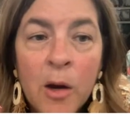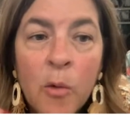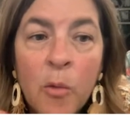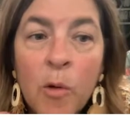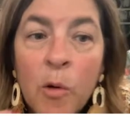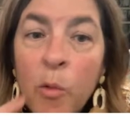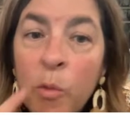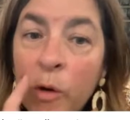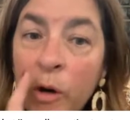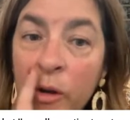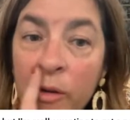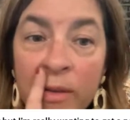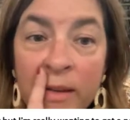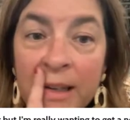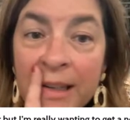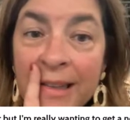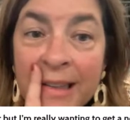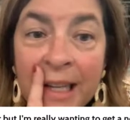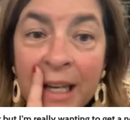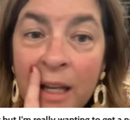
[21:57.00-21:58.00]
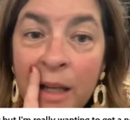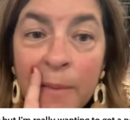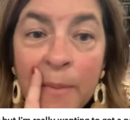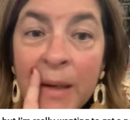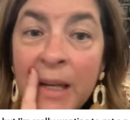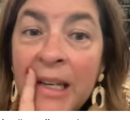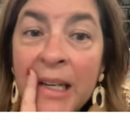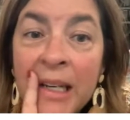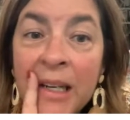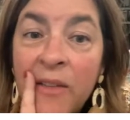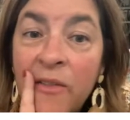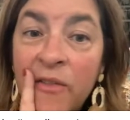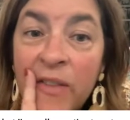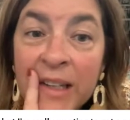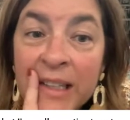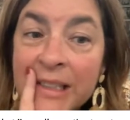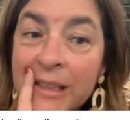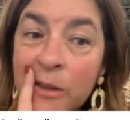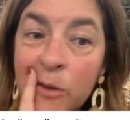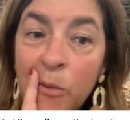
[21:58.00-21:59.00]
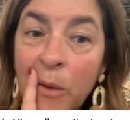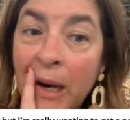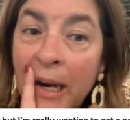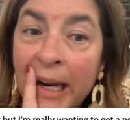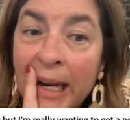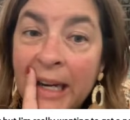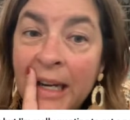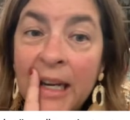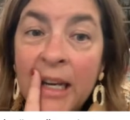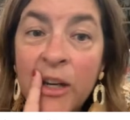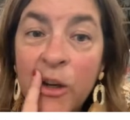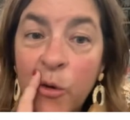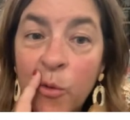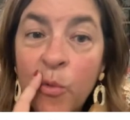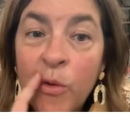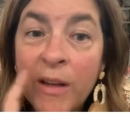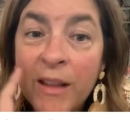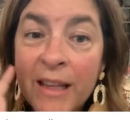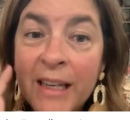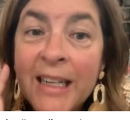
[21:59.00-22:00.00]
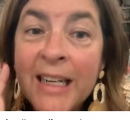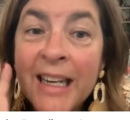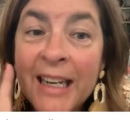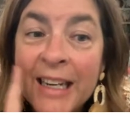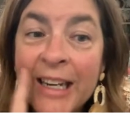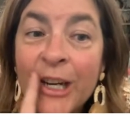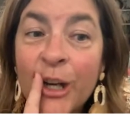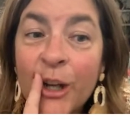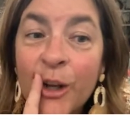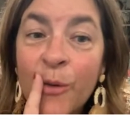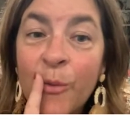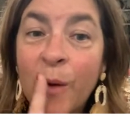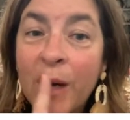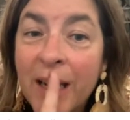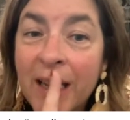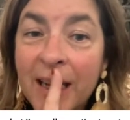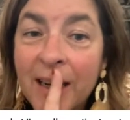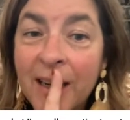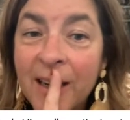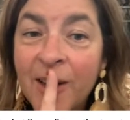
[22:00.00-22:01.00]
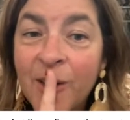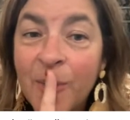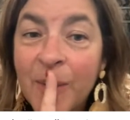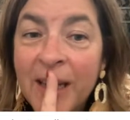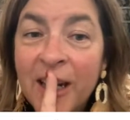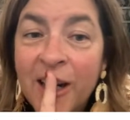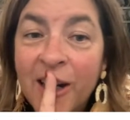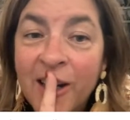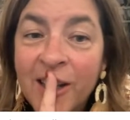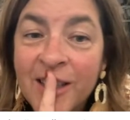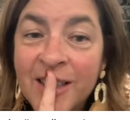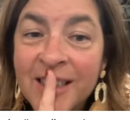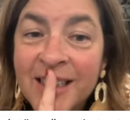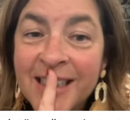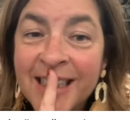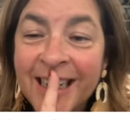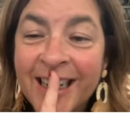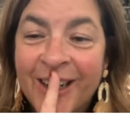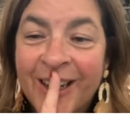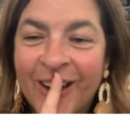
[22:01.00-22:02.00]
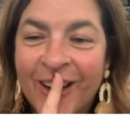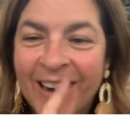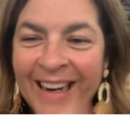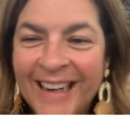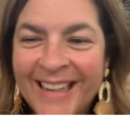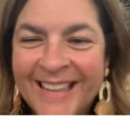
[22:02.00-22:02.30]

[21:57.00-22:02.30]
Well, Ruth, just tell him he didn't fix it right and you really need a new one, and it'll be our secret.